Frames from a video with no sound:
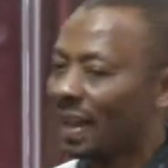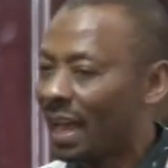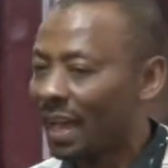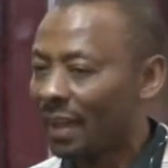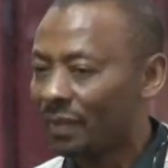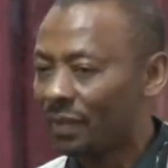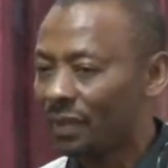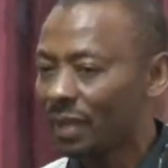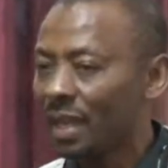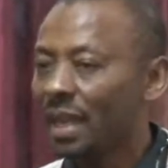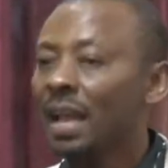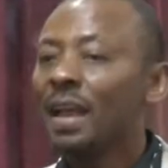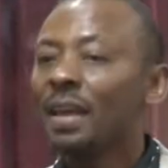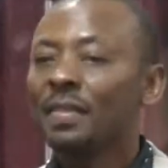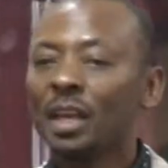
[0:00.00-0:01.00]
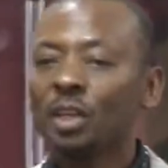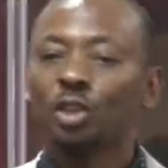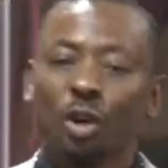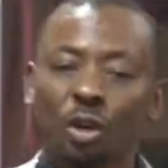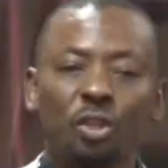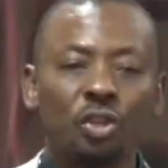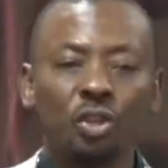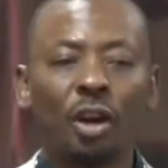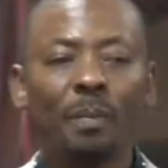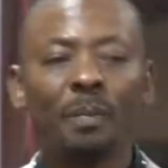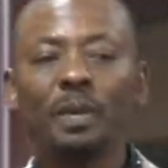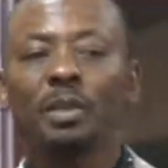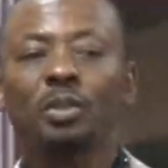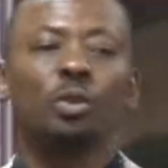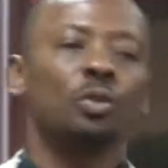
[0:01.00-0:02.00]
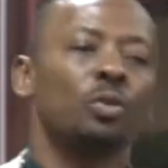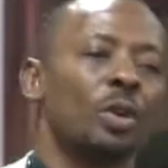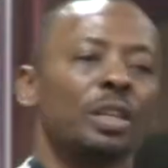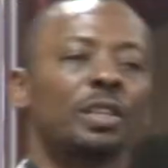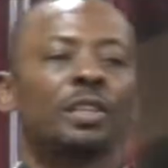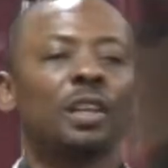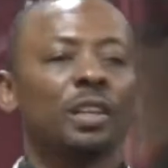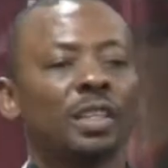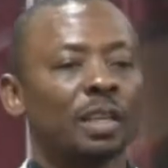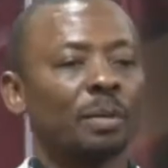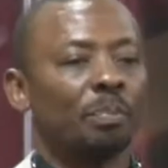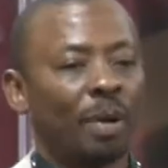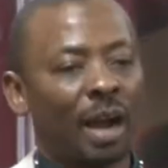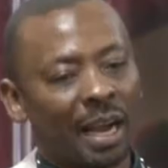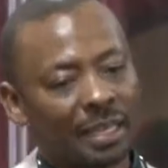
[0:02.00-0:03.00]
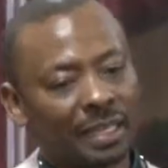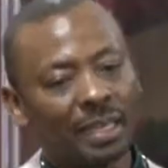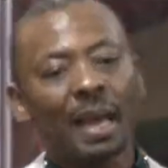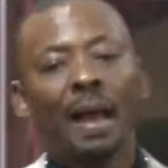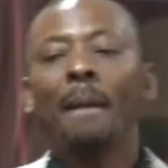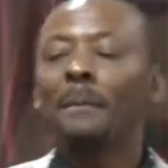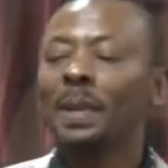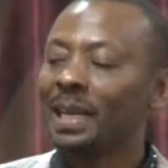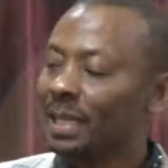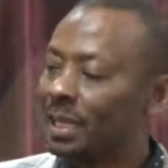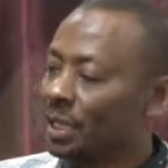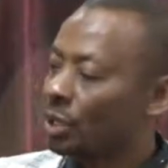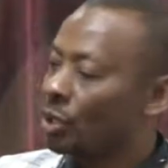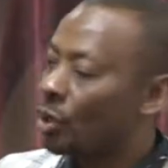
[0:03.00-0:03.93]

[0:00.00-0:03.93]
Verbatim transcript: lives. That your job is to do a certain part, but it is